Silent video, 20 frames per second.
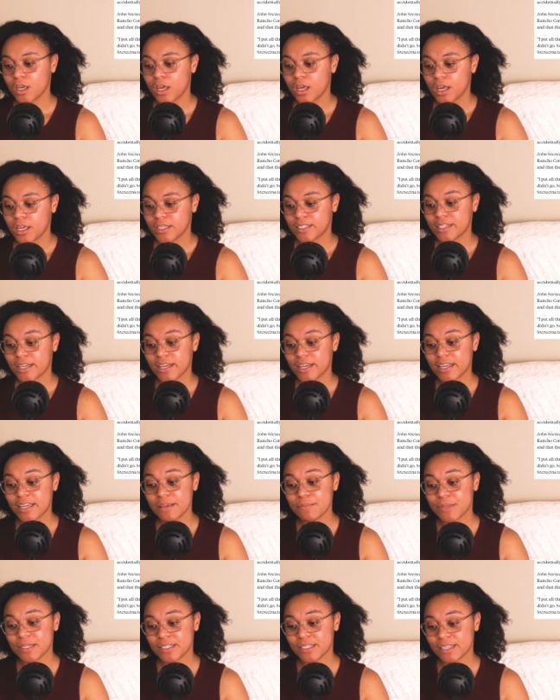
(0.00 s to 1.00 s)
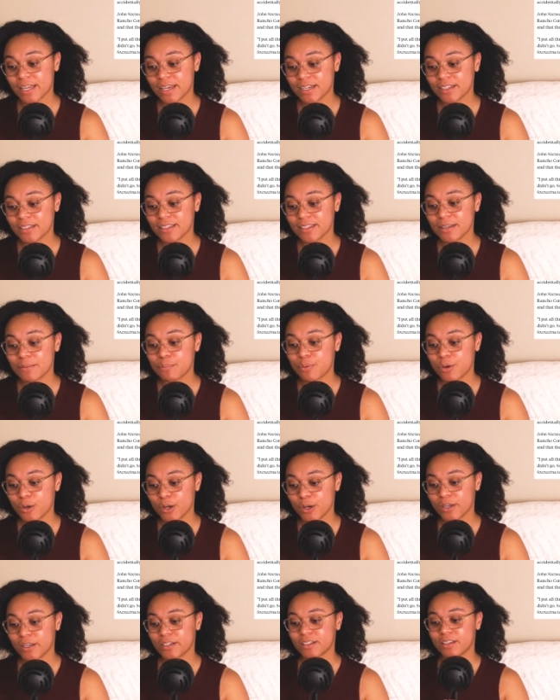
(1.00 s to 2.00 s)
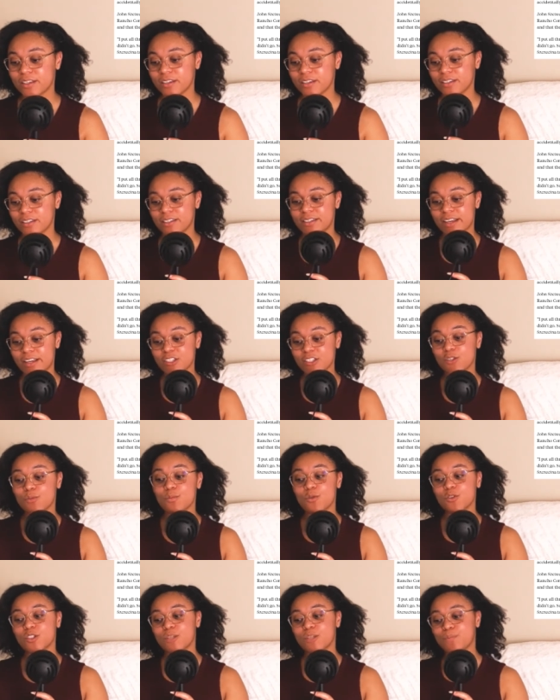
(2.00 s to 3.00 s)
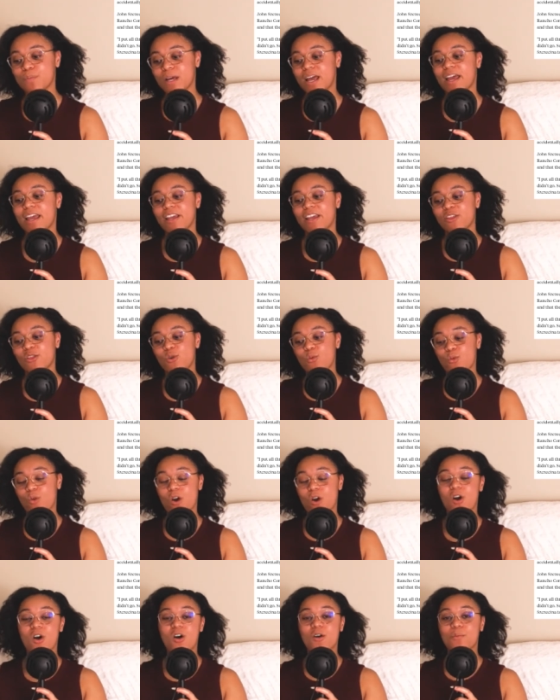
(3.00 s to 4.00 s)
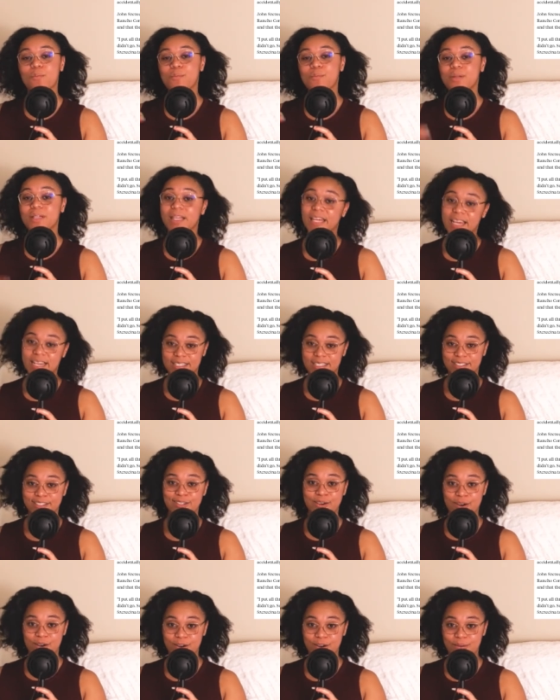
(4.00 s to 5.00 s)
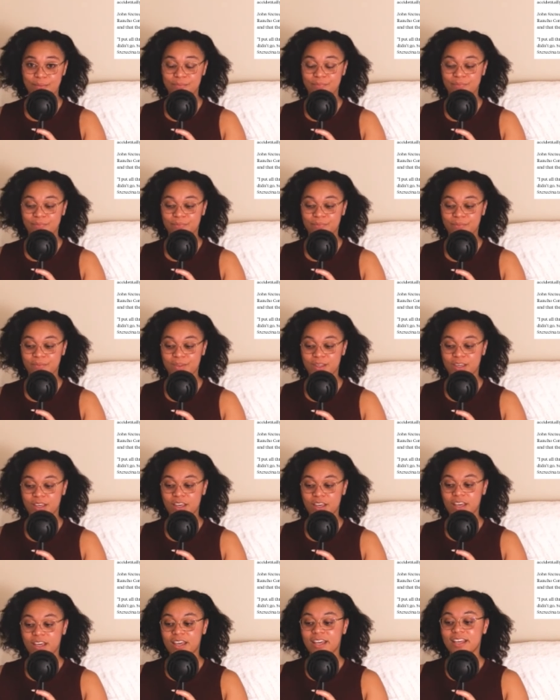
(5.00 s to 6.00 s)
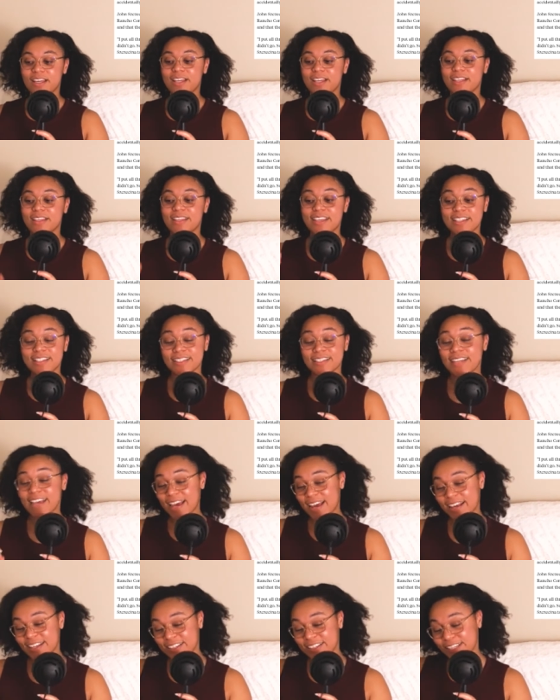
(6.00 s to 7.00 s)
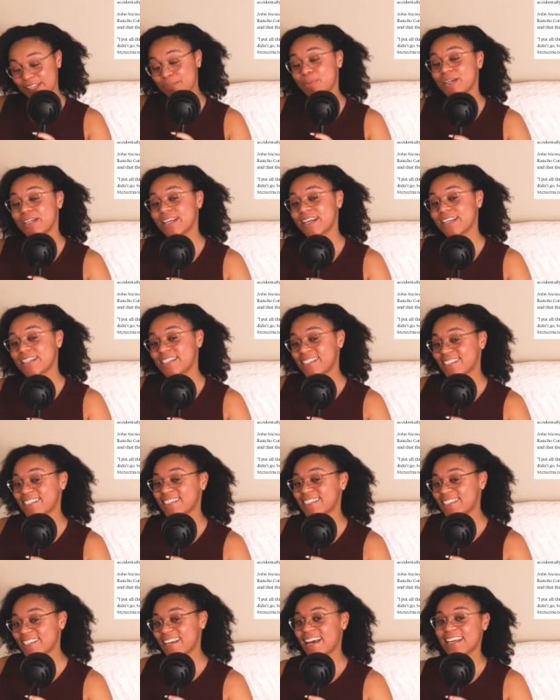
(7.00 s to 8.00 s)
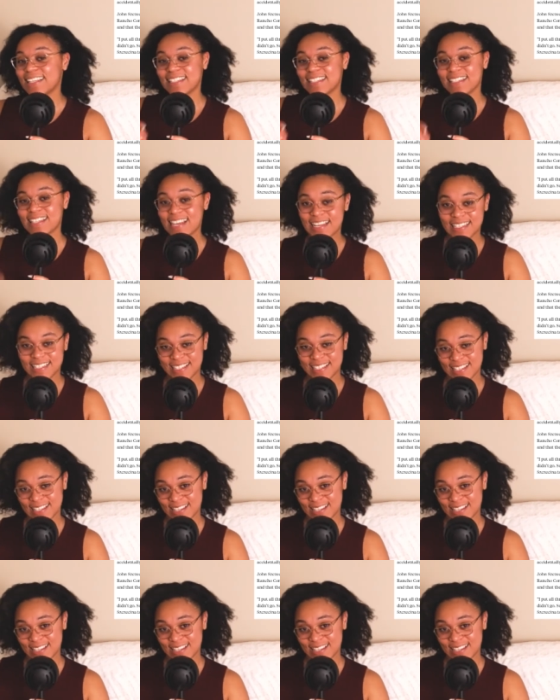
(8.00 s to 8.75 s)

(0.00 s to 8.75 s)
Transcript: said he mistakenly put the decimal spot in the wrong place, y'all. This gas, he put it at 69 cents.